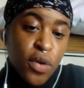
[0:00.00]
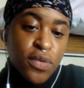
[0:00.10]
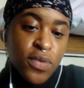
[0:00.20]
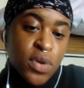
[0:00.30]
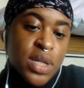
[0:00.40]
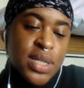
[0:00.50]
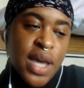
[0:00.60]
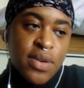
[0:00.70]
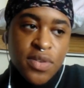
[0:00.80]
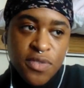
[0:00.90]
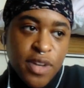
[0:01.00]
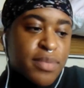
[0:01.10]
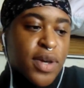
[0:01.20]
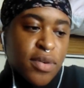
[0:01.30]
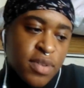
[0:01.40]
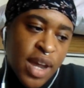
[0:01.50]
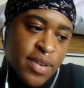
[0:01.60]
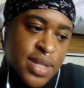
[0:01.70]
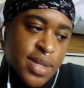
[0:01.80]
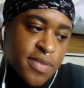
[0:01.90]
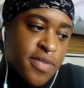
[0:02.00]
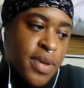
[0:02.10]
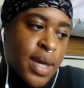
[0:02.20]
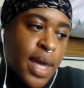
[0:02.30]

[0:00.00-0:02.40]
own voice, how to frame your own narrative,